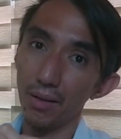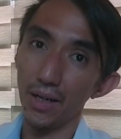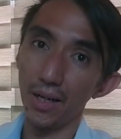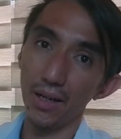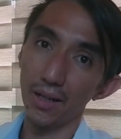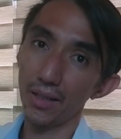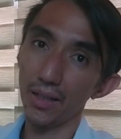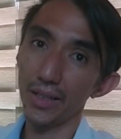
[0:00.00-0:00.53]

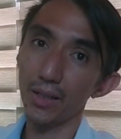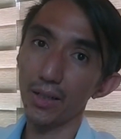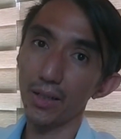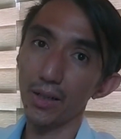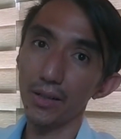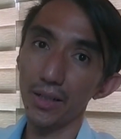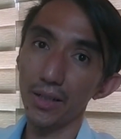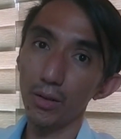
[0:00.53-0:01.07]
click on the
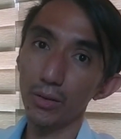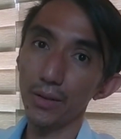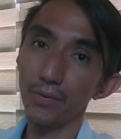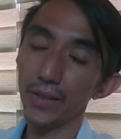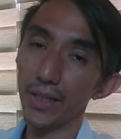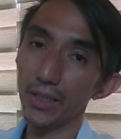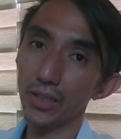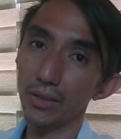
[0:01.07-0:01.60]

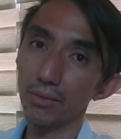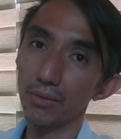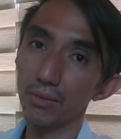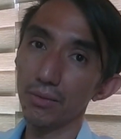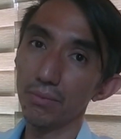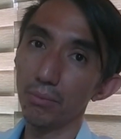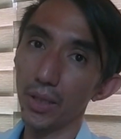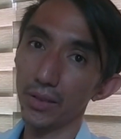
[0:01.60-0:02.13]
notification
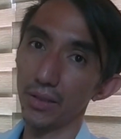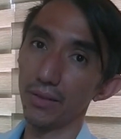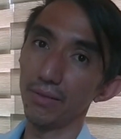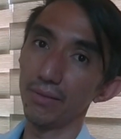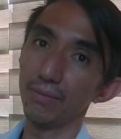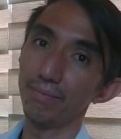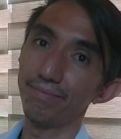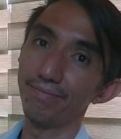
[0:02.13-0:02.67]
button.
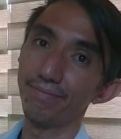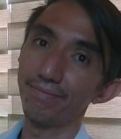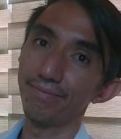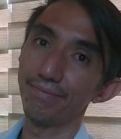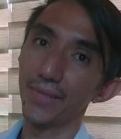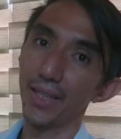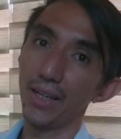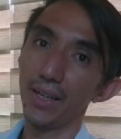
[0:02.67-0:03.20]

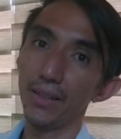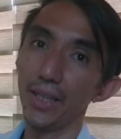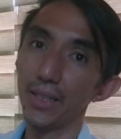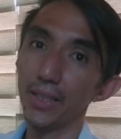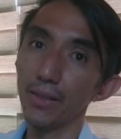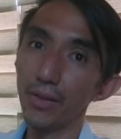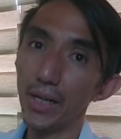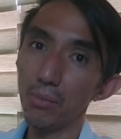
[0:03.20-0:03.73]
Thank you
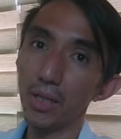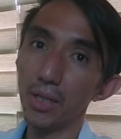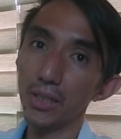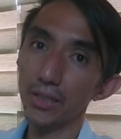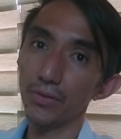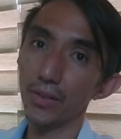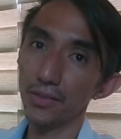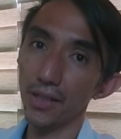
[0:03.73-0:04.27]
very much
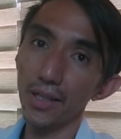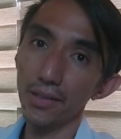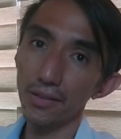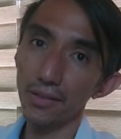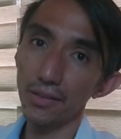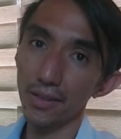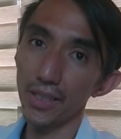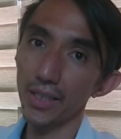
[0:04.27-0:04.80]
for
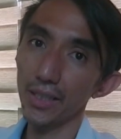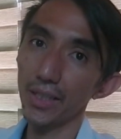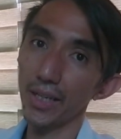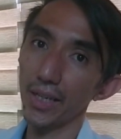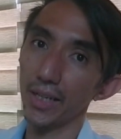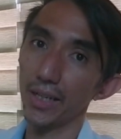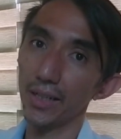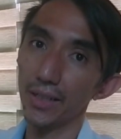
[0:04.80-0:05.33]
listening
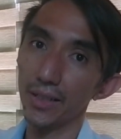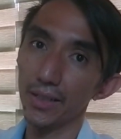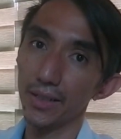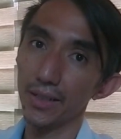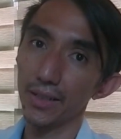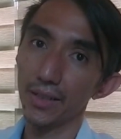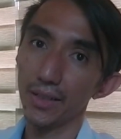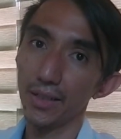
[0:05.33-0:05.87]
and
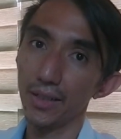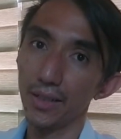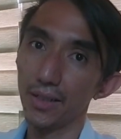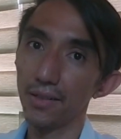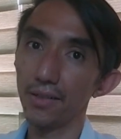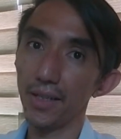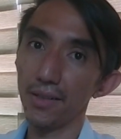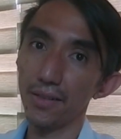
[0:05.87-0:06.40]

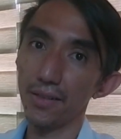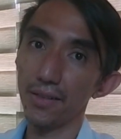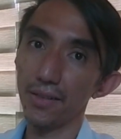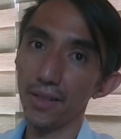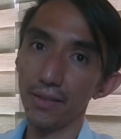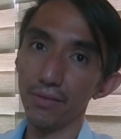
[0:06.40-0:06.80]
stay safe.